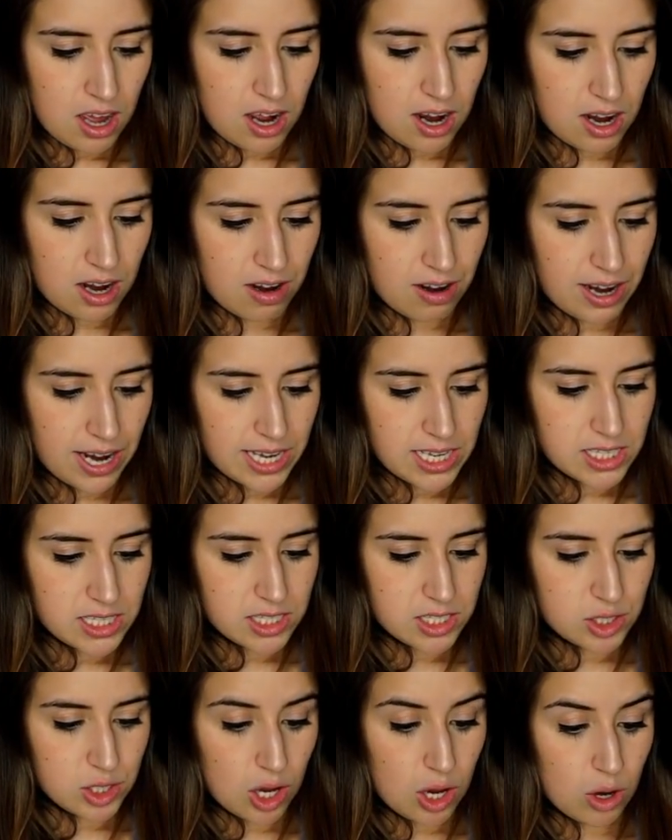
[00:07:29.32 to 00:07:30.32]
All right,
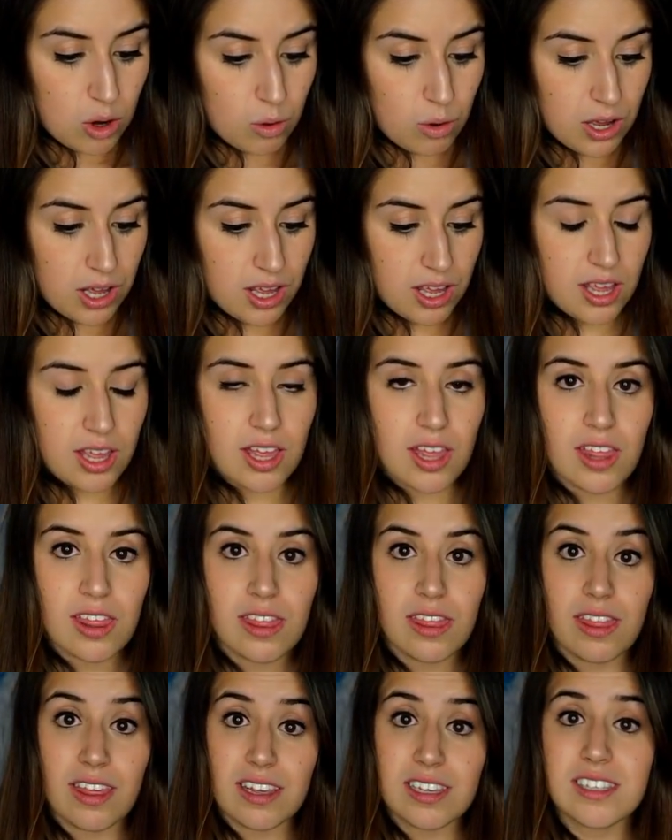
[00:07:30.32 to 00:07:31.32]
so
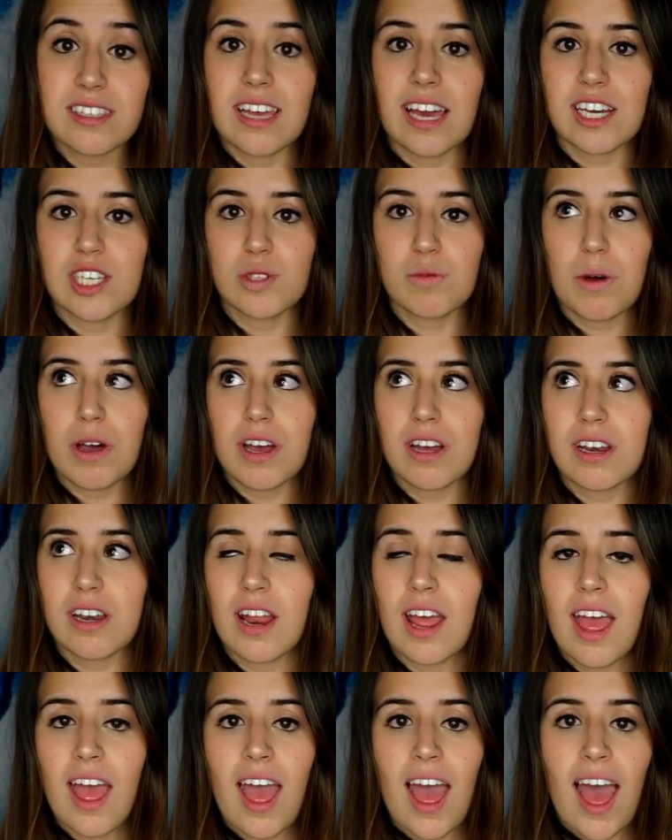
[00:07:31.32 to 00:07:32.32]
this next
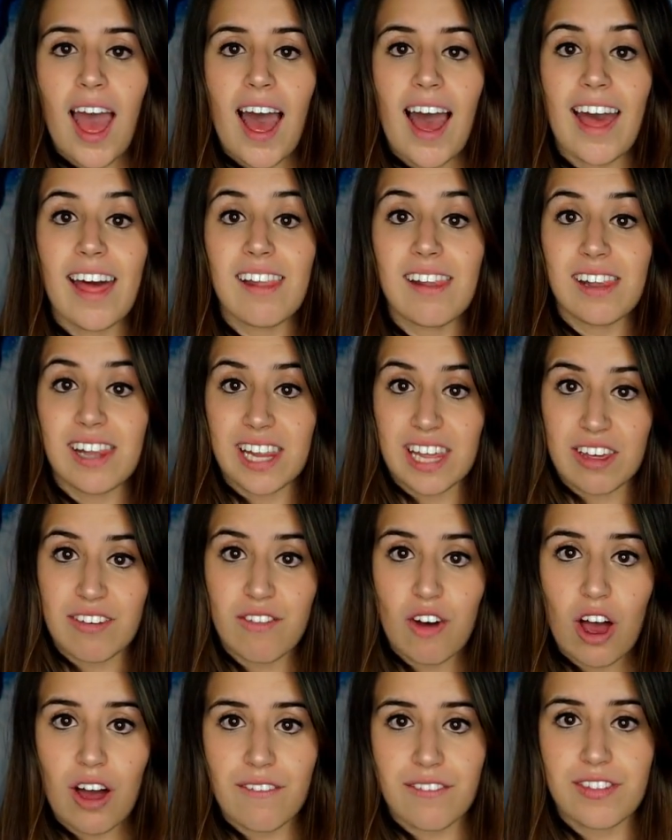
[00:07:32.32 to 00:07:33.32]
one, I
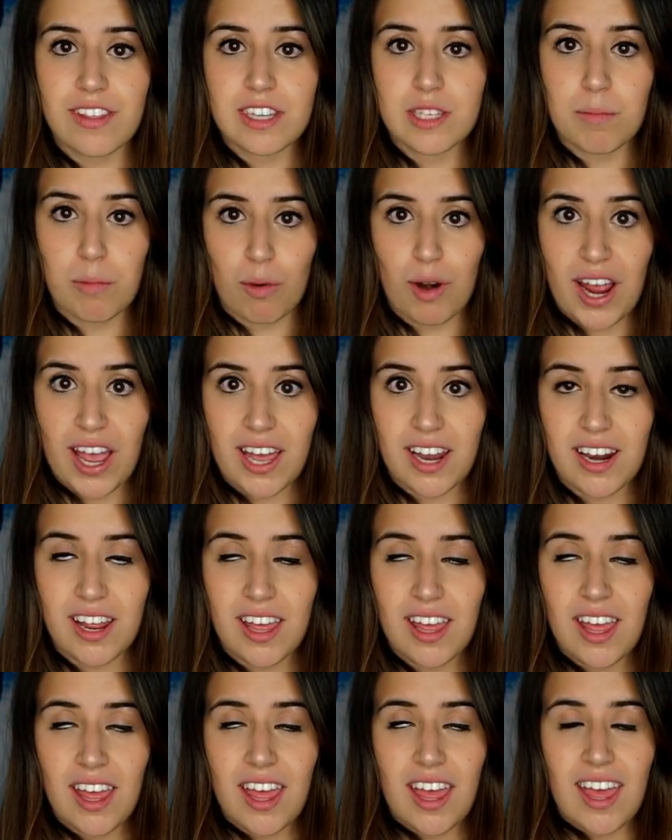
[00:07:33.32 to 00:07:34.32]
live off this
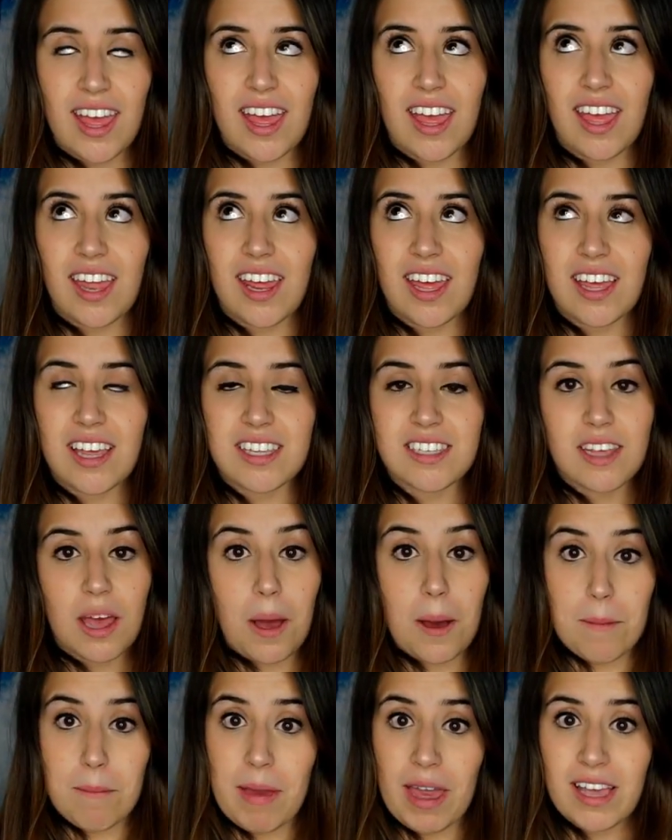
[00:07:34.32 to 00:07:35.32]
bread. It is
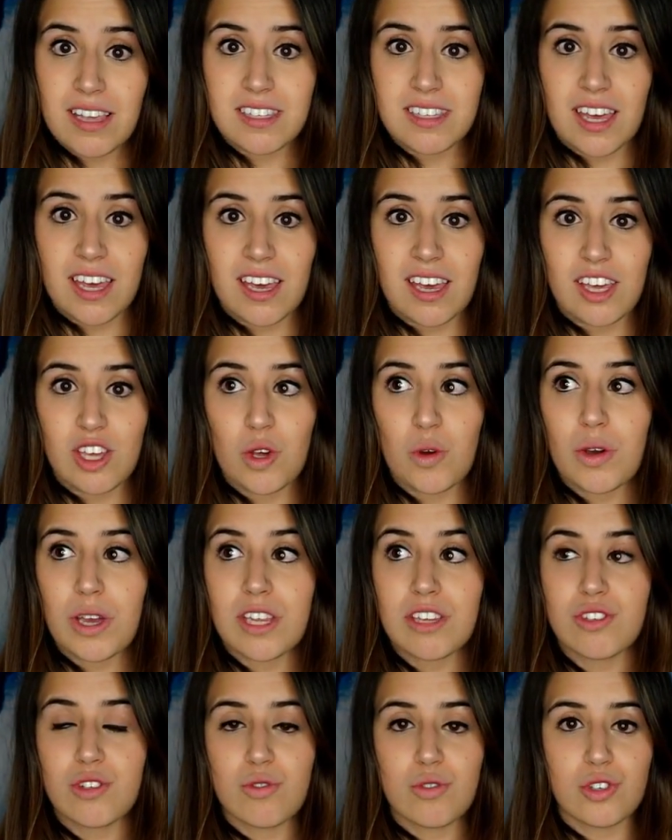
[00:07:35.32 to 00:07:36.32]
amazing. You
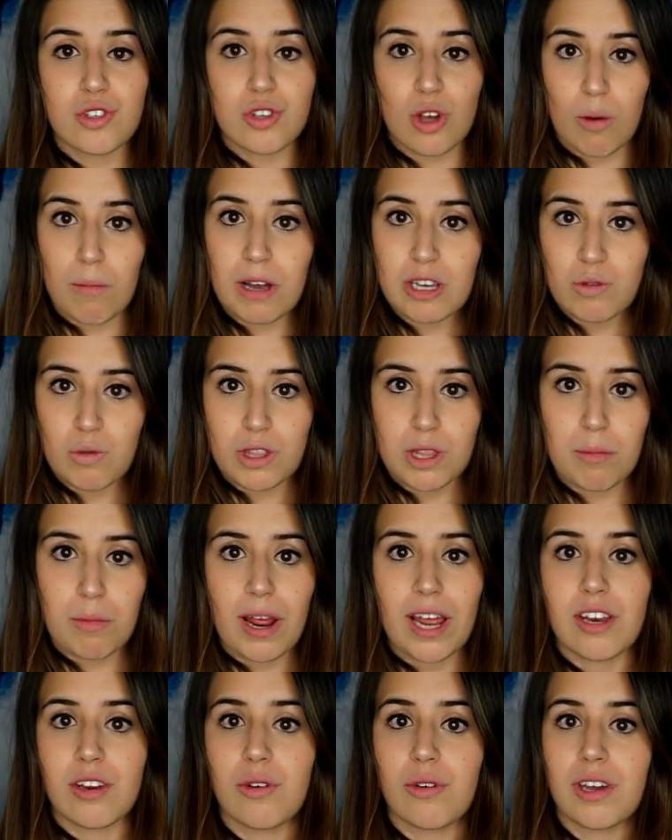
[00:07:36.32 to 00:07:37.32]
can do so much with the
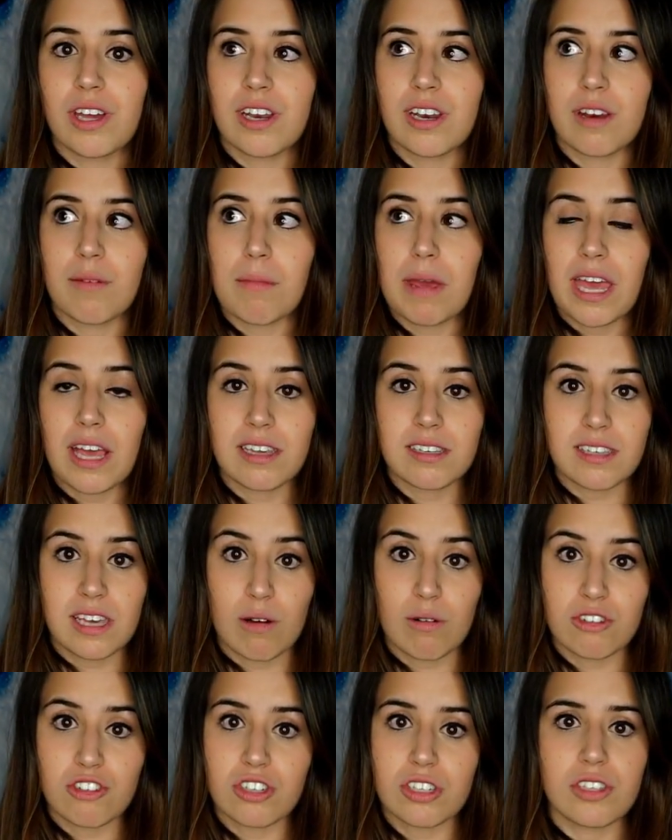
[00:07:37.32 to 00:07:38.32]
bread. You can make
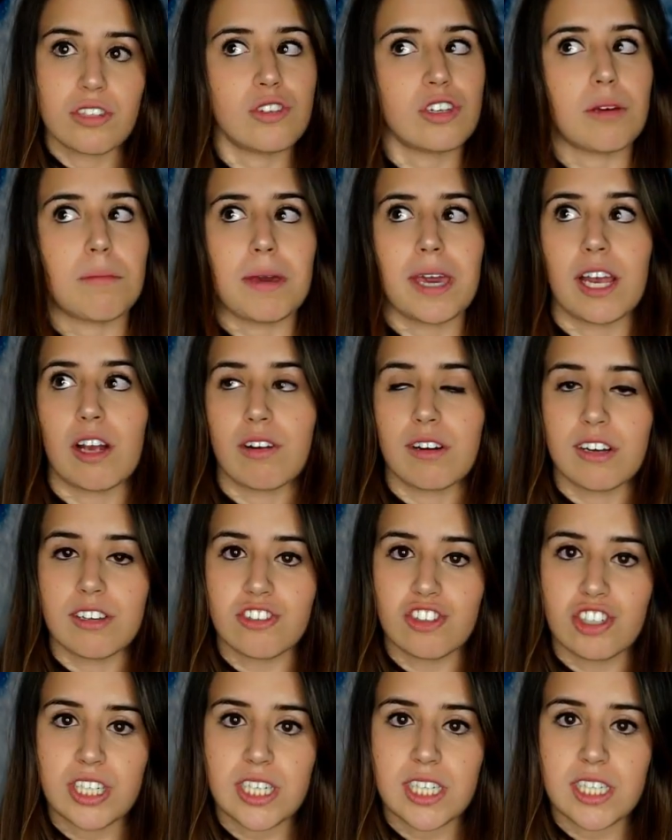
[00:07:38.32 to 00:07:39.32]
sandwiches, you can make
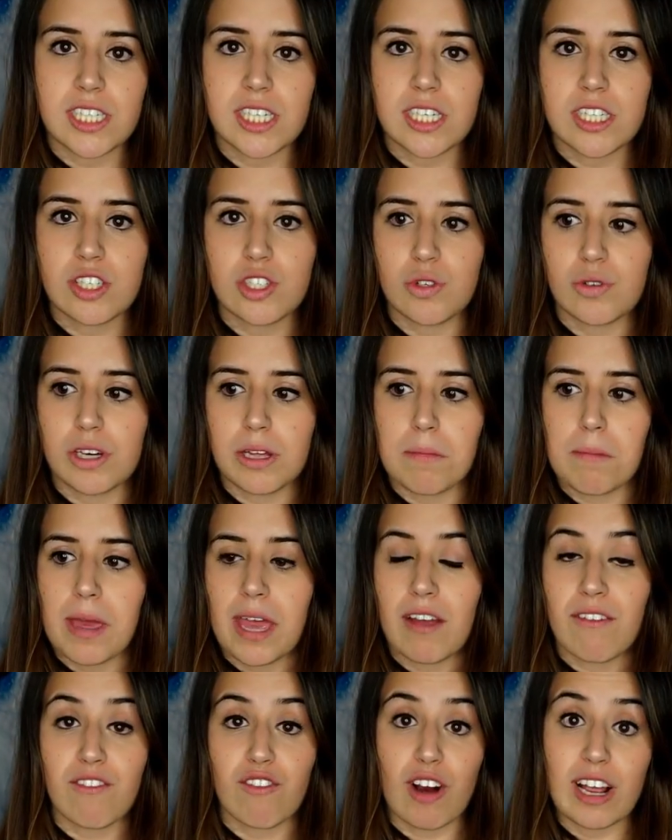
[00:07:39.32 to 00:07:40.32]
grilled cheeses, you can
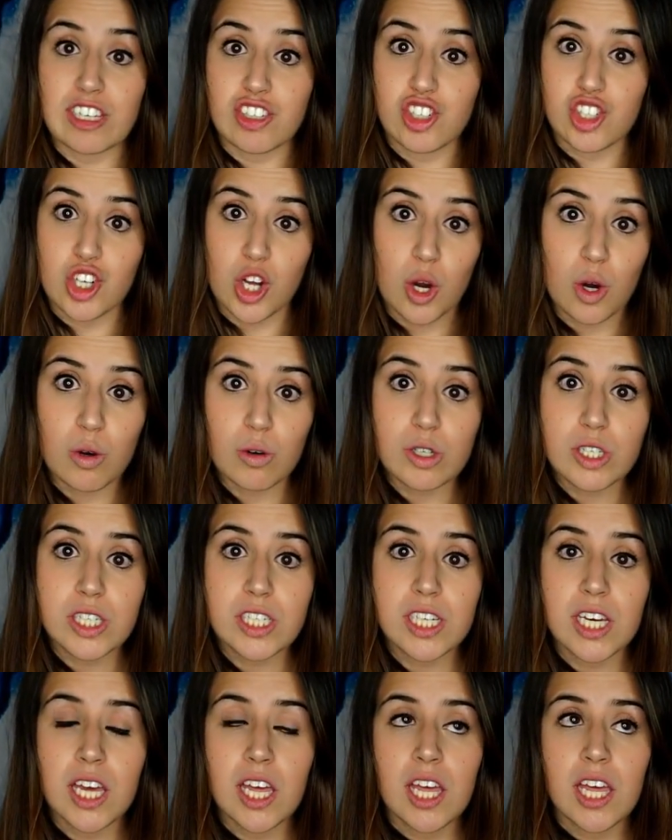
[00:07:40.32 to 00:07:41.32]
make French
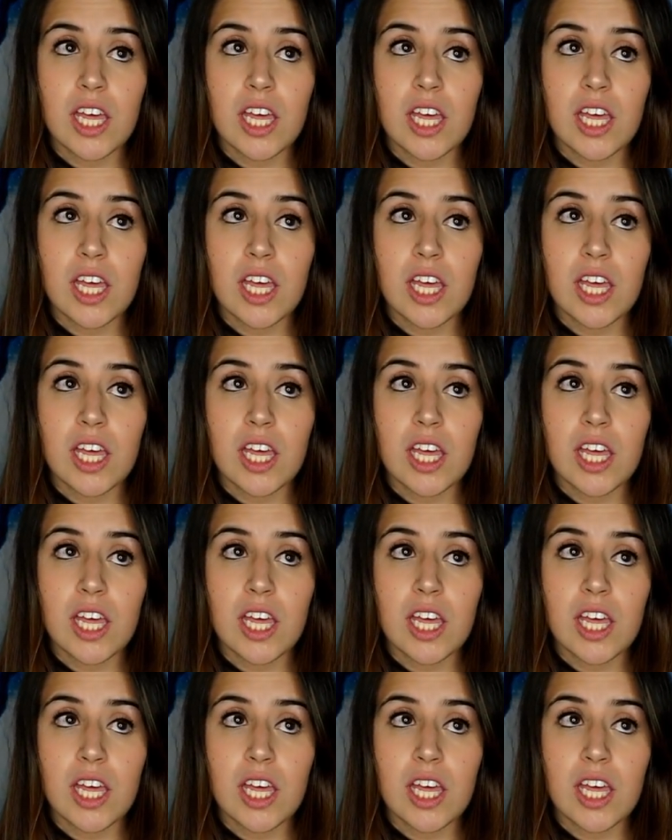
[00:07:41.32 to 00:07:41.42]
toast.